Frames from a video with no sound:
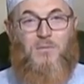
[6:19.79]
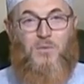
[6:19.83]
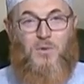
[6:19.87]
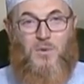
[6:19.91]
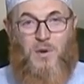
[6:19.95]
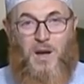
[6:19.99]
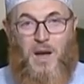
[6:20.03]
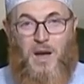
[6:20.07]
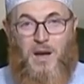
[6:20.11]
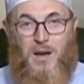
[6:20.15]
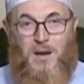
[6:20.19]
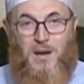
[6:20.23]

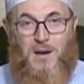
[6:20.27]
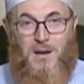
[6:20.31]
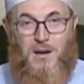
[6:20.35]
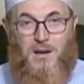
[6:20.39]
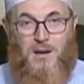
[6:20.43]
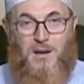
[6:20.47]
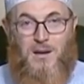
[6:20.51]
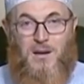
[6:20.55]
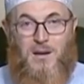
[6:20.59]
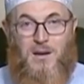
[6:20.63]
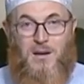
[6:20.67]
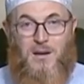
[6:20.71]
Okay?
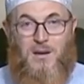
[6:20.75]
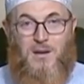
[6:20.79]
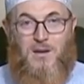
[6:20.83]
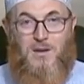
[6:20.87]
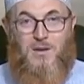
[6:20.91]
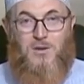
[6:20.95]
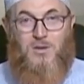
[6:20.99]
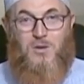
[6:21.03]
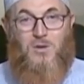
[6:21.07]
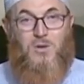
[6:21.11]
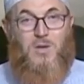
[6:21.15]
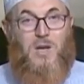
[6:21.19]

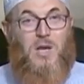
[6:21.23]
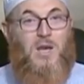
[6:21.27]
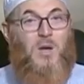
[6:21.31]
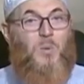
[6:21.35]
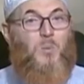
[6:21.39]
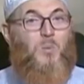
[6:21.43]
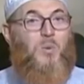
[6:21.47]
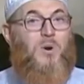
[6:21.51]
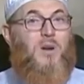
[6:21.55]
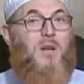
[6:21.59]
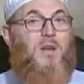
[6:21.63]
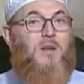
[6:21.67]
So
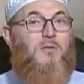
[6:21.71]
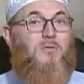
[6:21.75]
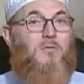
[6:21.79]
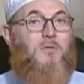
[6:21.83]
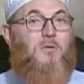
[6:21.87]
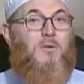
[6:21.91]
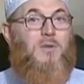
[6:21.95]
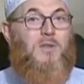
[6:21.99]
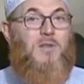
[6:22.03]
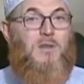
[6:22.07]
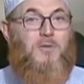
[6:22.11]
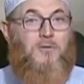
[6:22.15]
keep praying
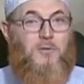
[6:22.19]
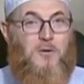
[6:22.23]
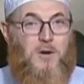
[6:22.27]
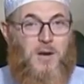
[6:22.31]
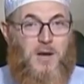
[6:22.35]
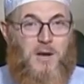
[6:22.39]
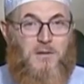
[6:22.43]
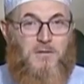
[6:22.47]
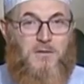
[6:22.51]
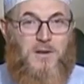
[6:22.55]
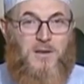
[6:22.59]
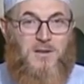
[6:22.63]
for their
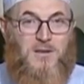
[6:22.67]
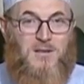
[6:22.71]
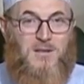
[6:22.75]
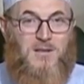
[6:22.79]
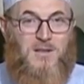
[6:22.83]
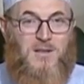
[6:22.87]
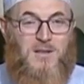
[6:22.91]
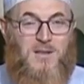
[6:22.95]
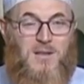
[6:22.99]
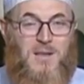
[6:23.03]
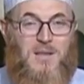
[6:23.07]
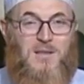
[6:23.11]
forgiveness,
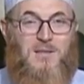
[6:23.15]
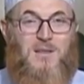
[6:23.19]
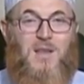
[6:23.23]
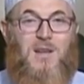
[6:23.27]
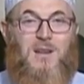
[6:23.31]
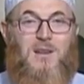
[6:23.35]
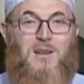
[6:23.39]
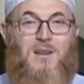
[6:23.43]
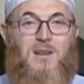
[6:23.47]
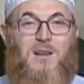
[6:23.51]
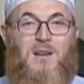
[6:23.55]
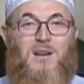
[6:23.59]
that's
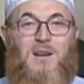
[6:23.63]
it.